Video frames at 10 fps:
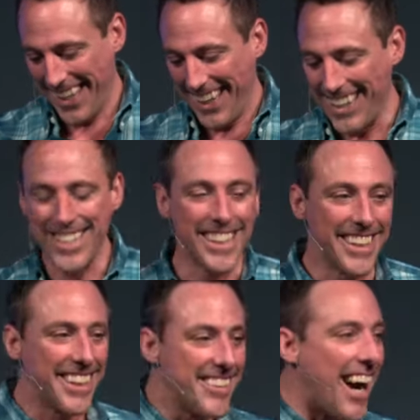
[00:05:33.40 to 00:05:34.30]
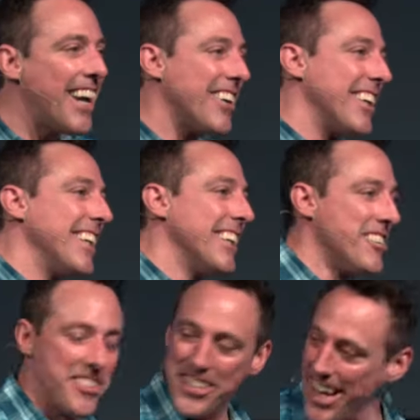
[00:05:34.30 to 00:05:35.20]
Indeed, a diary
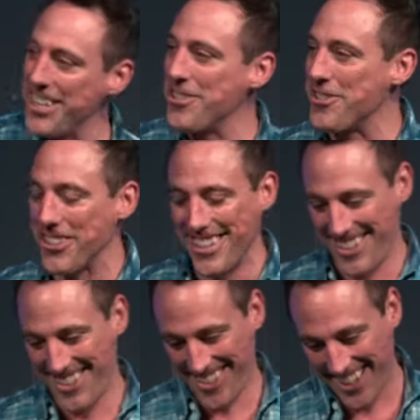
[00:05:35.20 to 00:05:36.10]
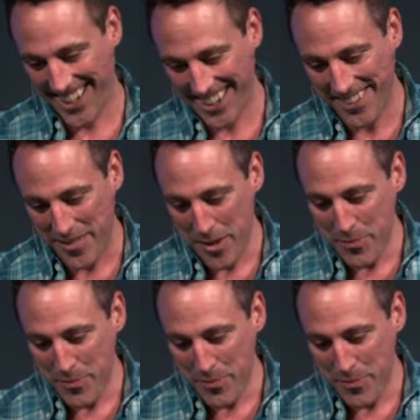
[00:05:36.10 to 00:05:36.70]
is a dangerous thing.